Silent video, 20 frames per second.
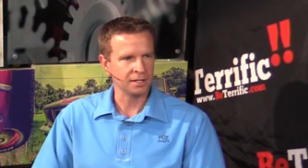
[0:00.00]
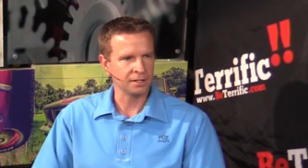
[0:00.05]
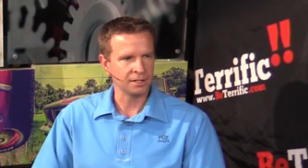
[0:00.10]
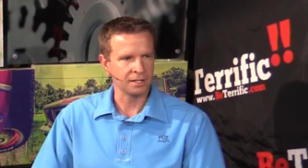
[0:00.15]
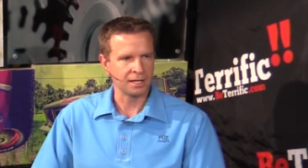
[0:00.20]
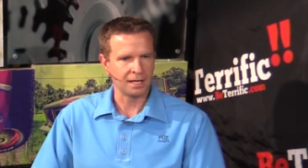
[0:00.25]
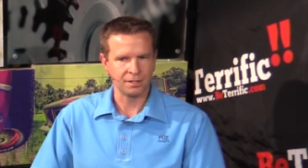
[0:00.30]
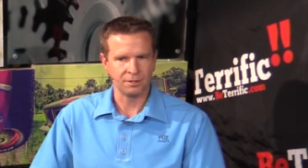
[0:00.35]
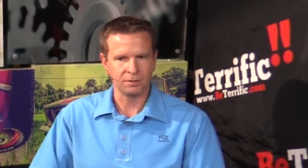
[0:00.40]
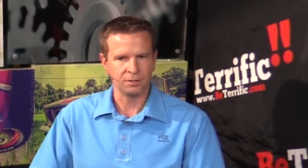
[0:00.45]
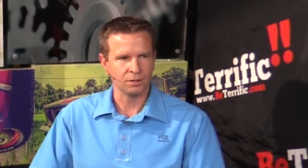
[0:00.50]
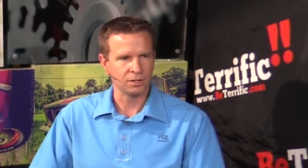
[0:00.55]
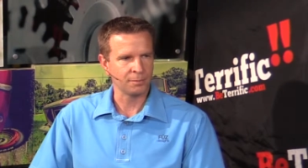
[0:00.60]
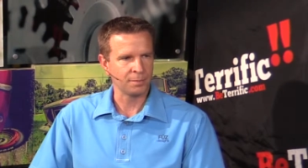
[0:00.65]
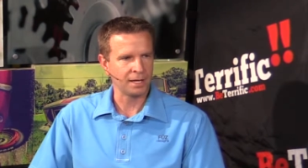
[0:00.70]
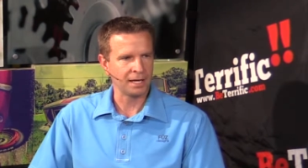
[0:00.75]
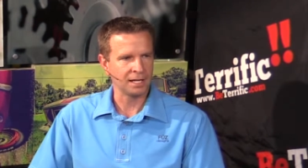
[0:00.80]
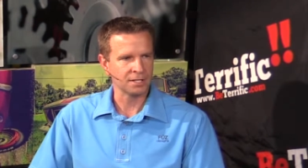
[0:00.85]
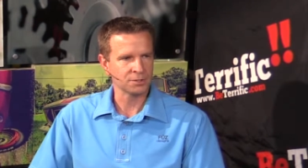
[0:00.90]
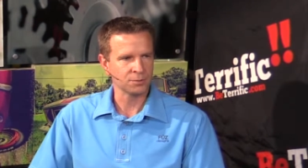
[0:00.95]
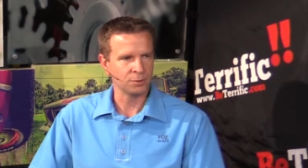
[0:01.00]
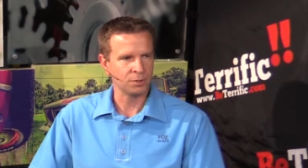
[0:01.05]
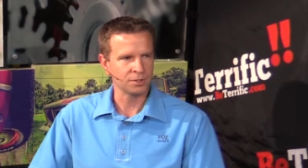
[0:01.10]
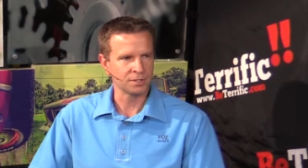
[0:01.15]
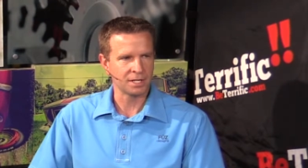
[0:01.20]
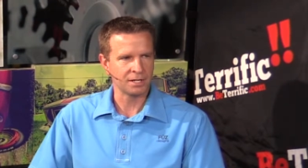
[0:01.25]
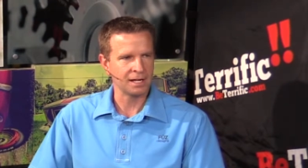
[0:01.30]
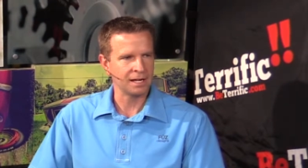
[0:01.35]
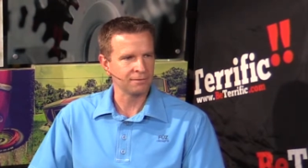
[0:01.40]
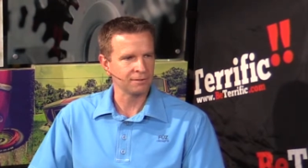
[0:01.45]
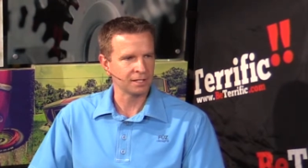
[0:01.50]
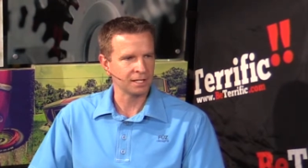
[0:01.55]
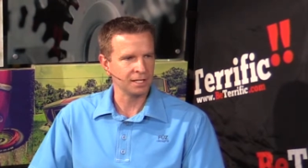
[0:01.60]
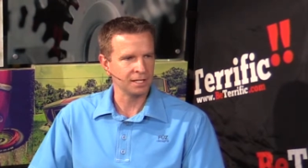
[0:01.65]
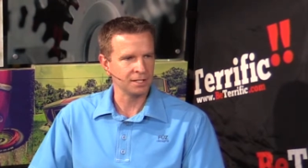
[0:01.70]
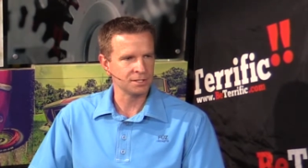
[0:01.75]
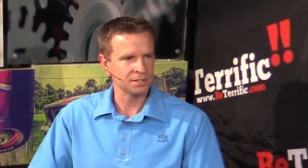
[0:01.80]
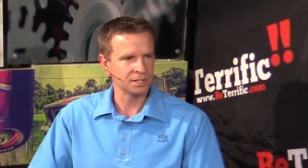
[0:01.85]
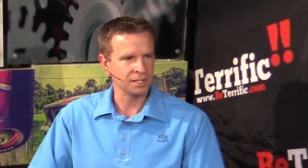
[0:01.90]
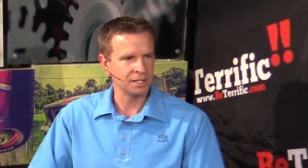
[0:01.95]
there that I don't know the passwords. I don't have the
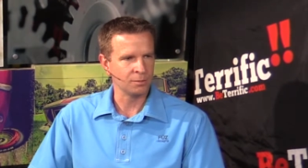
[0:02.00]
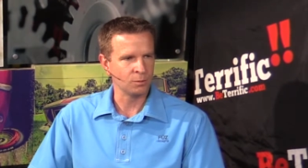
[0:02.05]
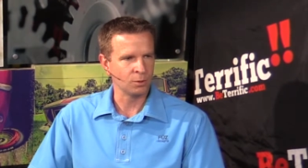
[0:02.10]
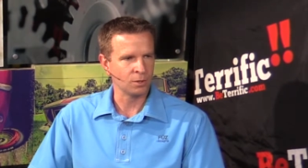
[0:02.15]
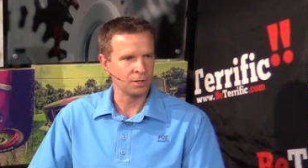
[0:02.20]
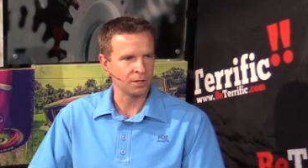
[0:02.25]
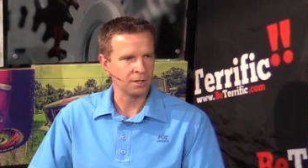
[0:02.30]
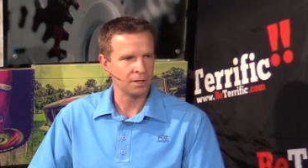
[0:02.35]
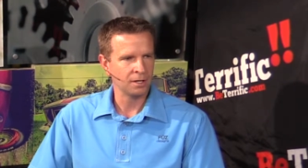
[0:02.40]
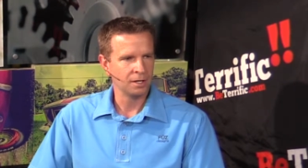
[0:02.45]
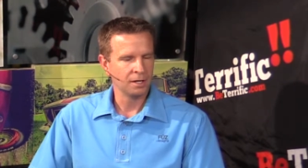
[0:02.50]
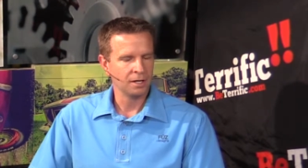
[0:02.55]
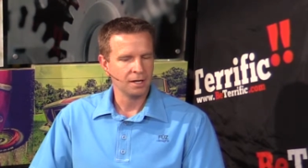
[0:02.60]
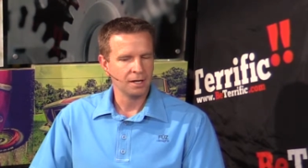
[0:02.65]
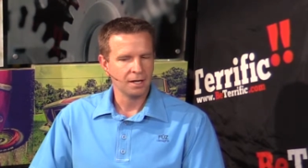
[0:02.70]
keys anymore.